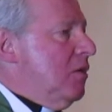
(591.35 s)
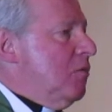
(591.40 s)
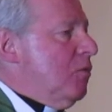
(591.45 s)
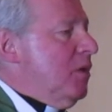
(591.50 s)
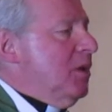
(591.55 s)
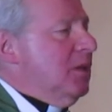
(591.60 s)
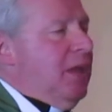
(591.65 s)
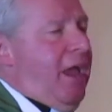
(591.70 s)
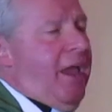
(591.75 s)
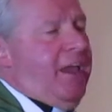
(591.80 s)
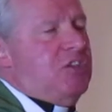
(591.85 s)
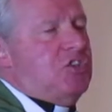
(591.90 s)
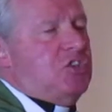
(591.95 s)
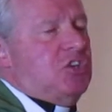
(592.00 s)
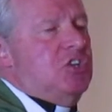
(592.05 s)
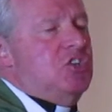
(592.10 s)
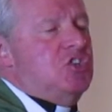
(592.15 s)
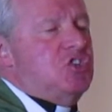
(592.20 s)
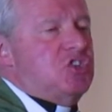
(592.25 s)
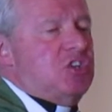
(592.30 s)

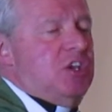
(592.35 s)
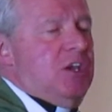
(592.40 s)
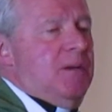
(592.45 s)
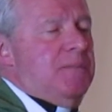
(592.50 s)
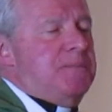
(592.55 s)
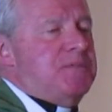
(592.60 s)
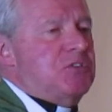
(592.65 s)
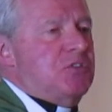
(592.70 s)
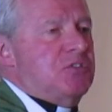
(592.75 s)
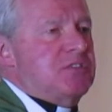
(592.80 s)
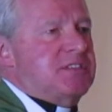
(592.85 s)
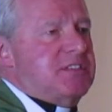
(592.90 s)
relationships or